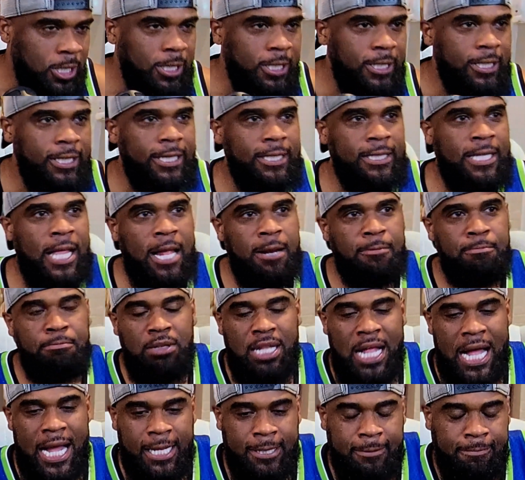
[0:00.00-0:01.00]
A lot of
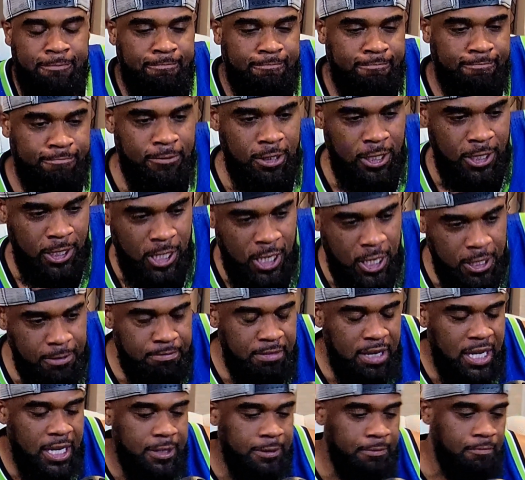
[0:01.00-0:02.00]
black young
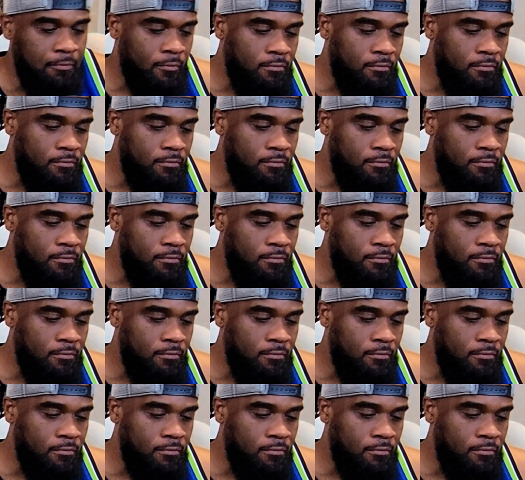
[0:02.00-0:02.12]
men.